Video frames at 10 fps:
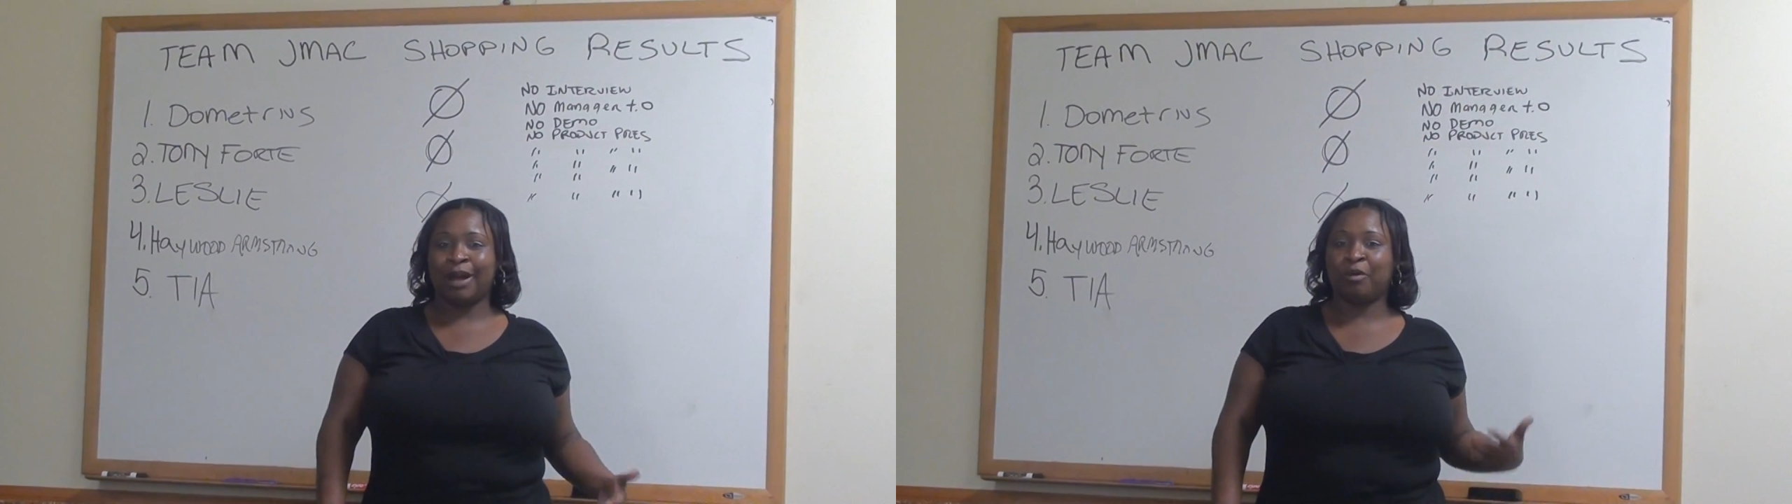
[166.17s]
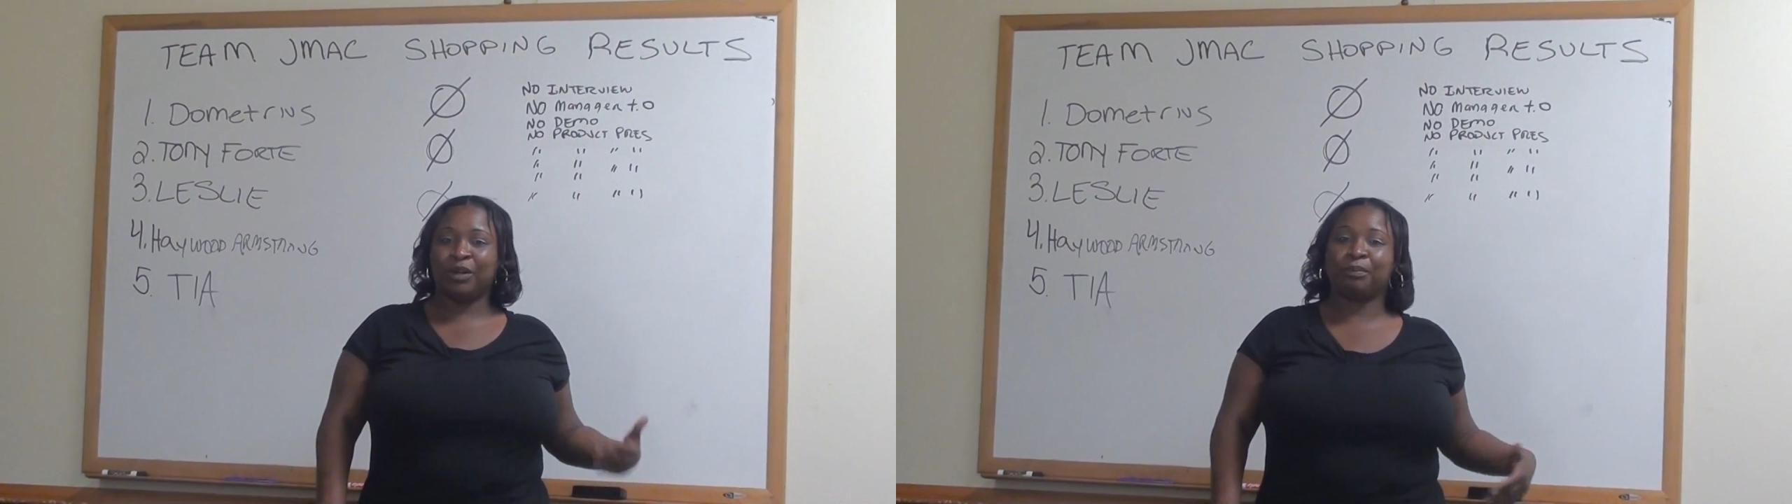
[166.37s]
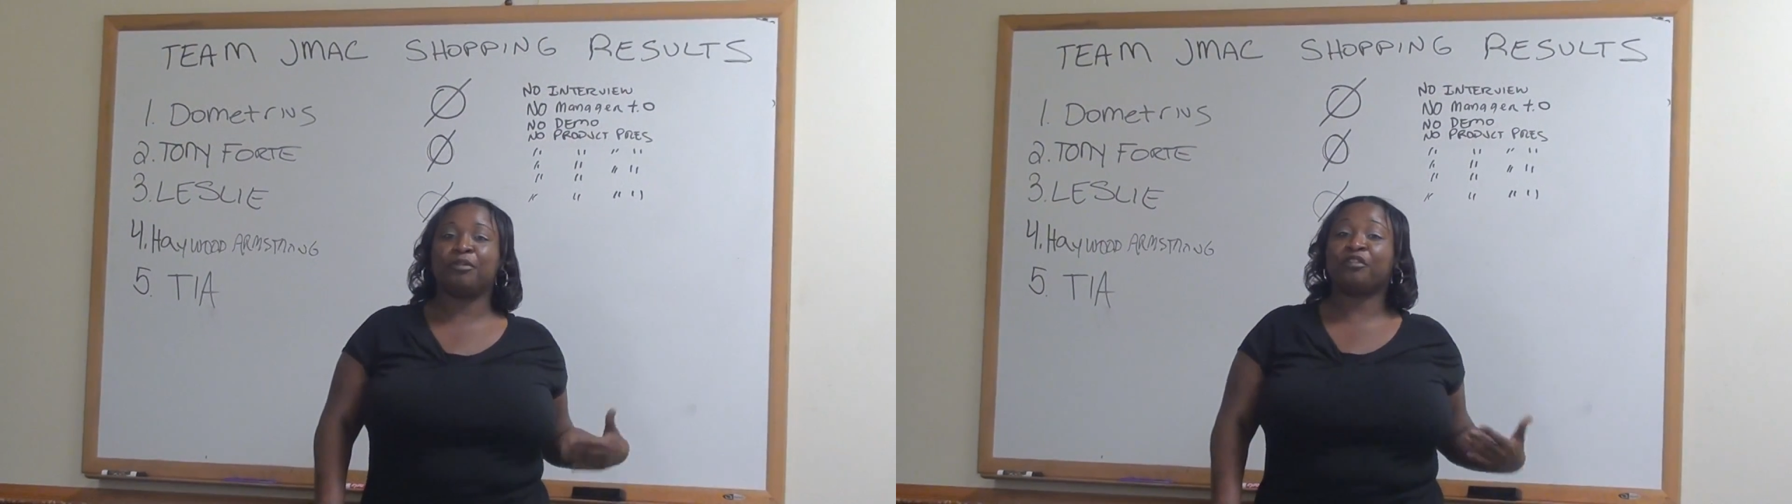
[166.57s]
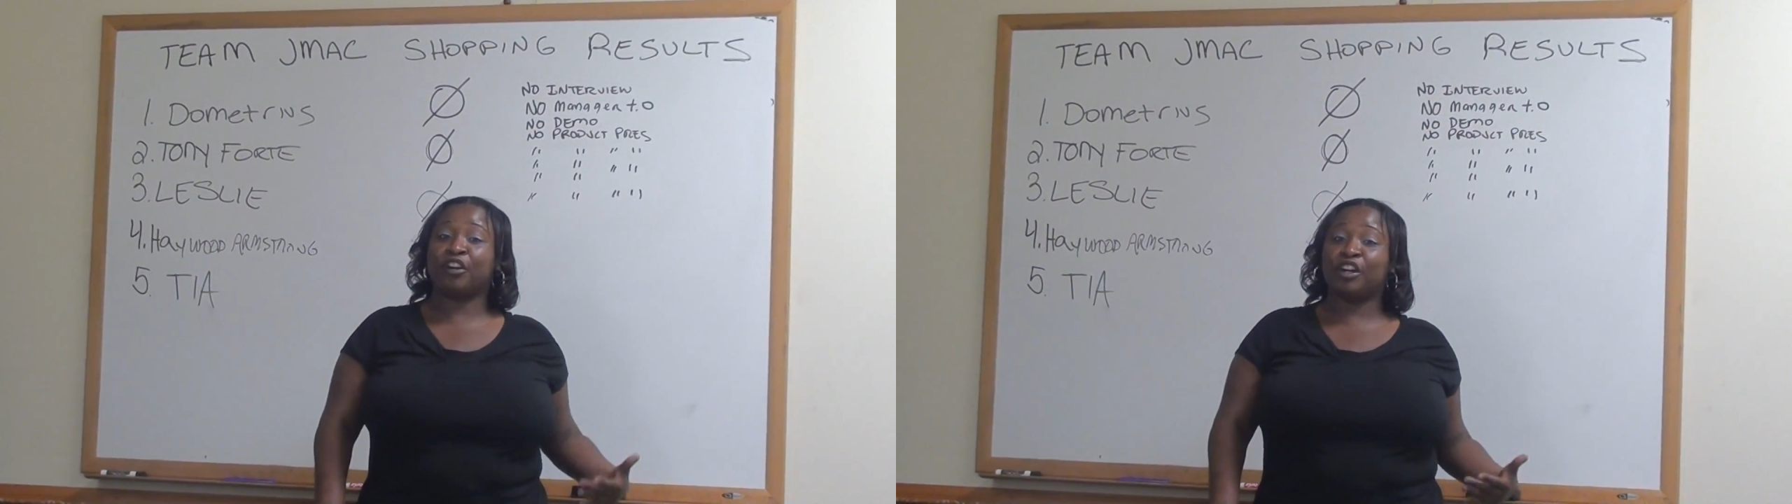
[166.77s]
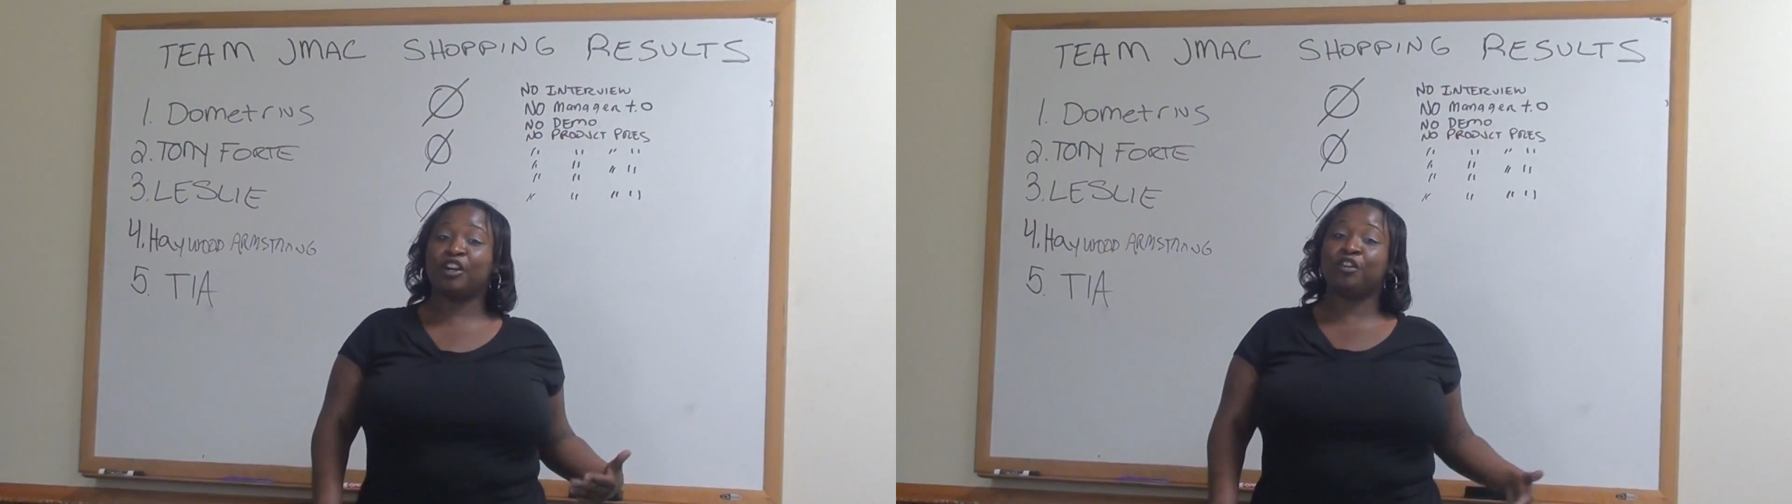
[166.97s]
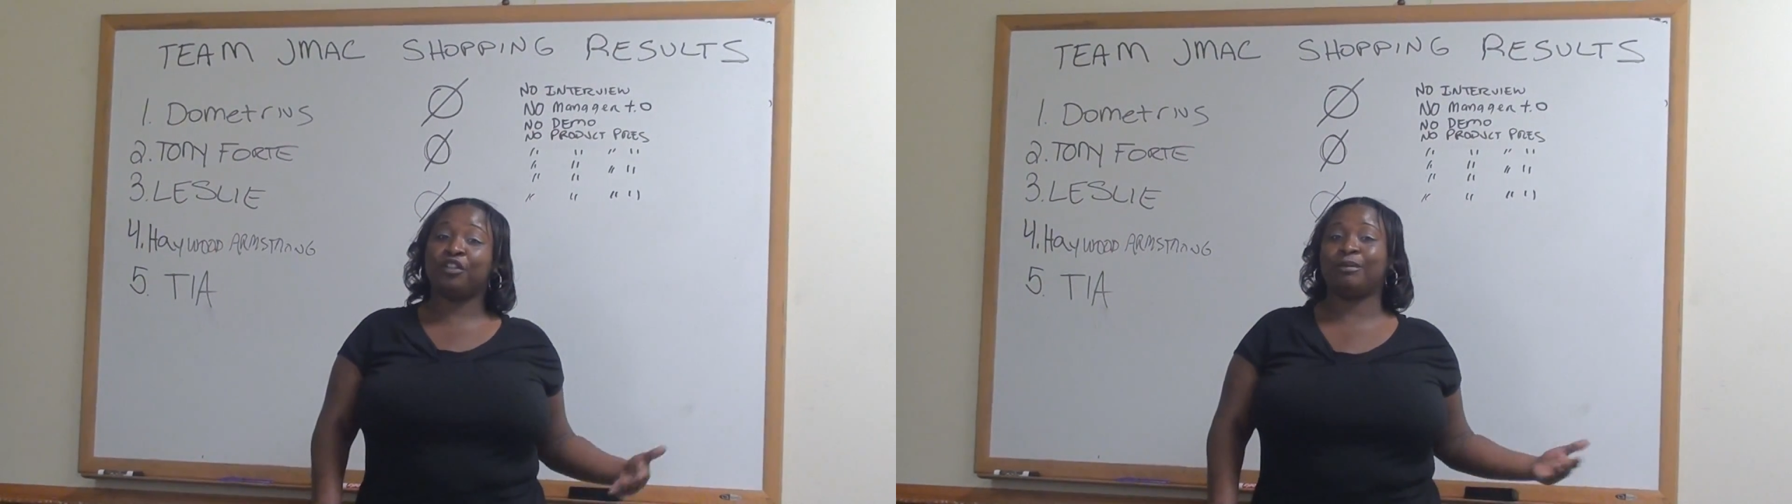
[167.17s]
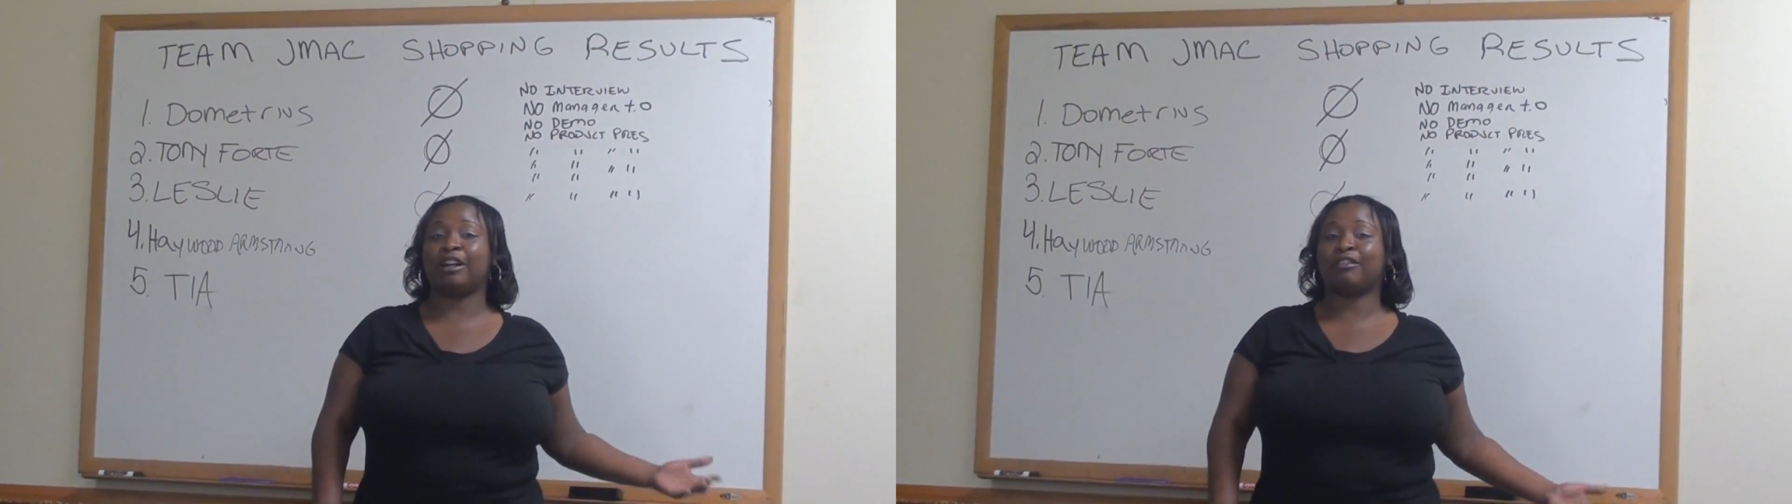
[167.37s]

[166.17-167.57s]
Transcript: I would prefer to go through my